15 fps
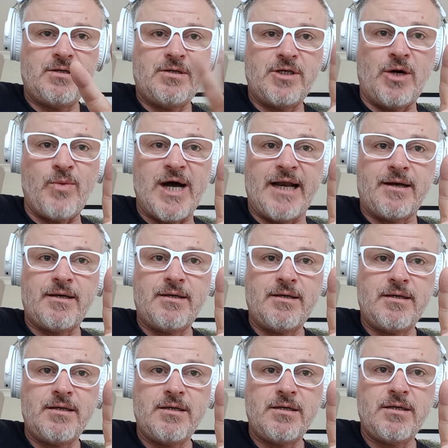Not 1
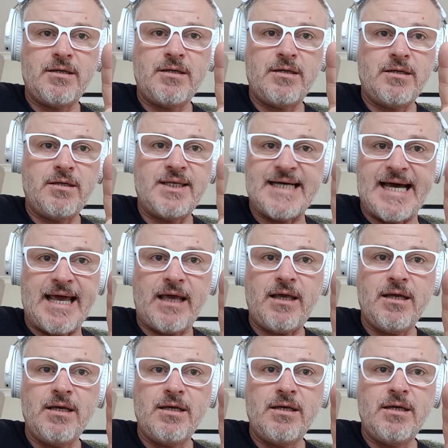
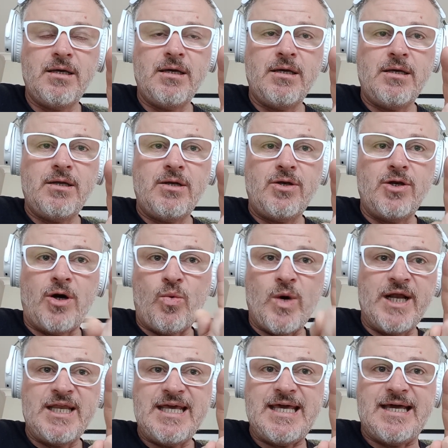day, not
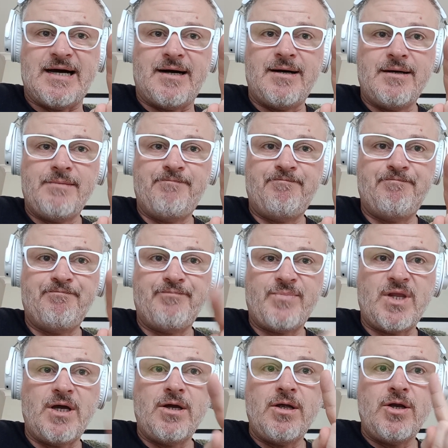1 year,
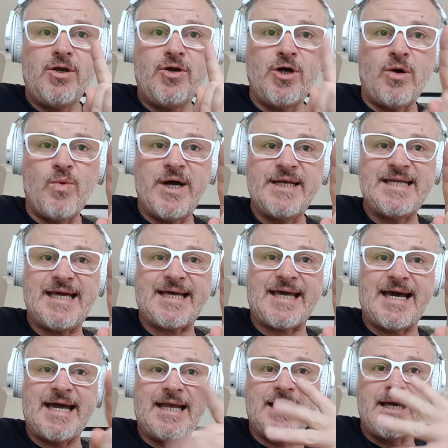not 1
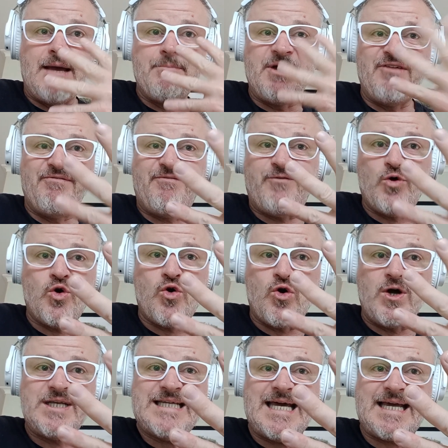decade, but
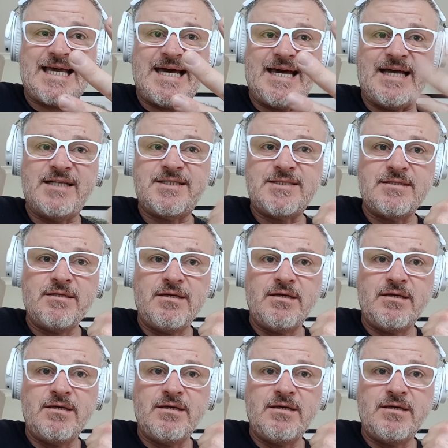4 decades.